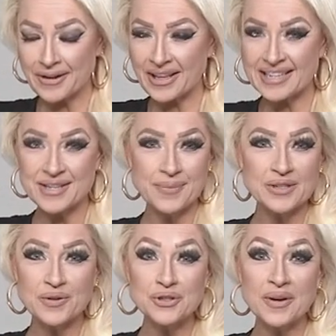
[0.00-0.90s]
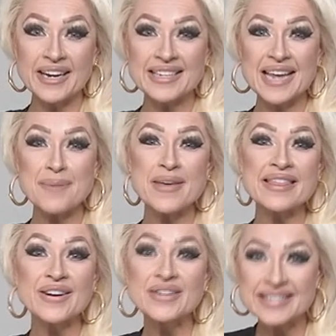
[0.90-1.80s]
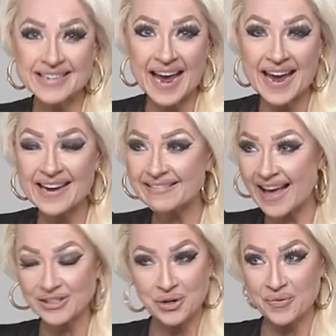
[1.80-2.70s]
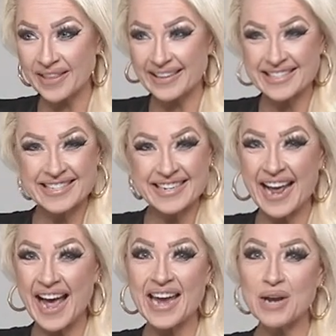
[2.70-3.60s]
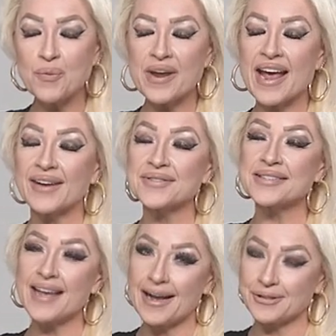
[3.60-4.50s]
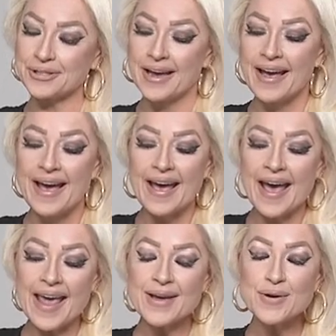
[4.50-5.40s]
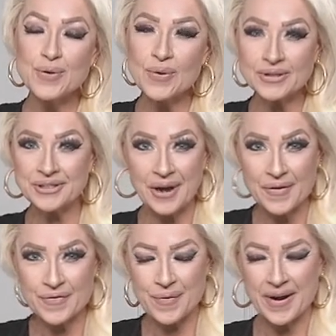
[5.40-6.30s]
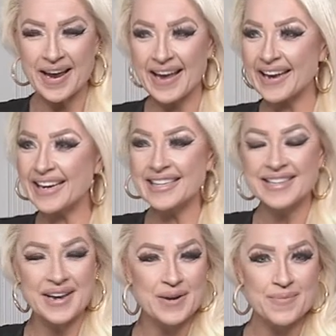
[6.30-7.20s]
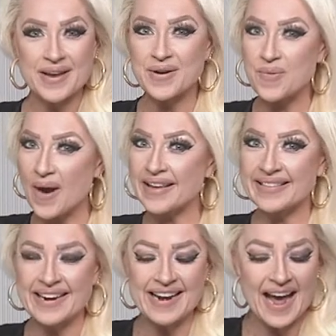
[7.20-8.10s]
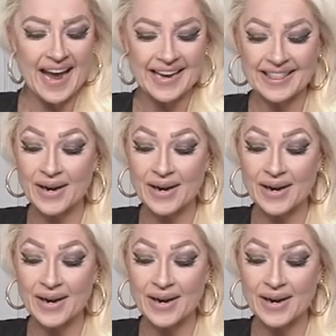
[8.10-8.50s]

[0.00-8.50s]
Thank you so much for joining us. Happy Thursday. Glad you're with us tonight. We have such a cool show for you. It is going to be quite the night.